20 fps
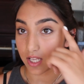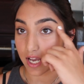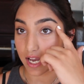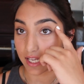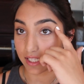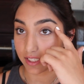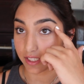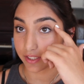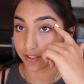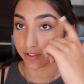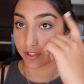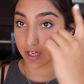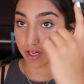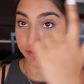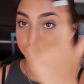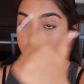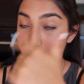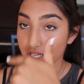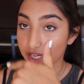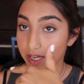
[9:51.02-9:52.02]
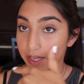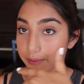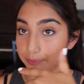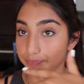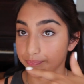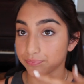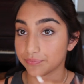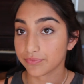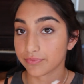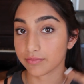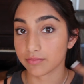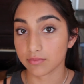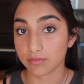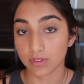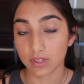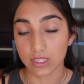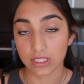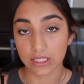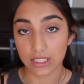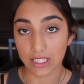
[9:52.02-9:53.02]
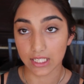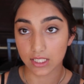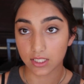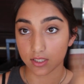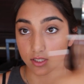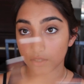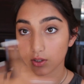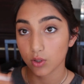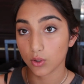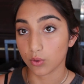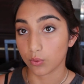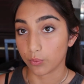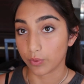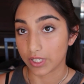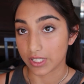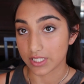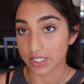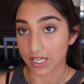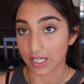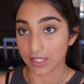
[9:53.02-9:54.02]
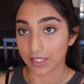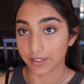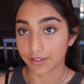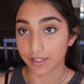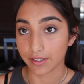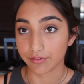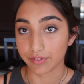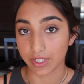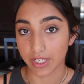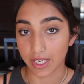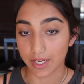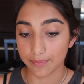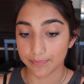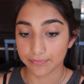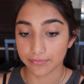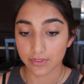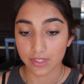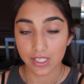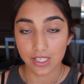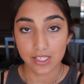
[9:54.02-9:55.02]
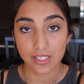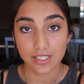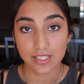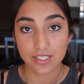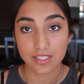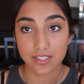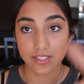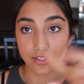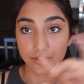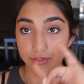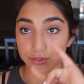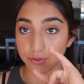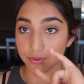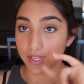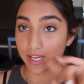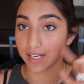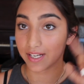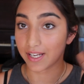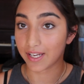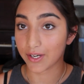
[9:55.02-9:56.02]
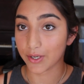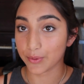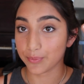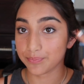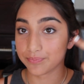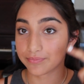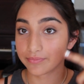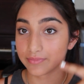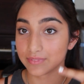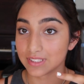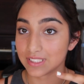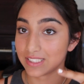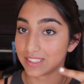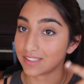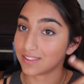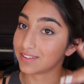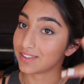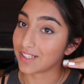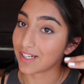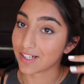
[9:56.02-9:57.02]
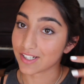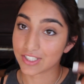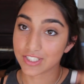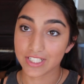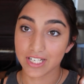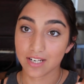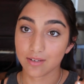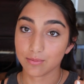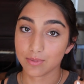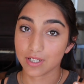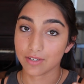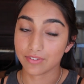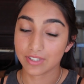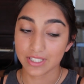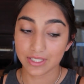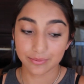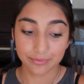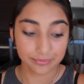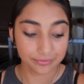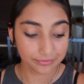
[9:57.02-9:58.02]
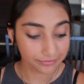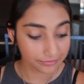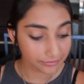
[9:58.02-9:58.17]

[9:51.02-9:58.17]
eyeliner every day, like winged eyeliner every day. still do that now. Not ashamed of it.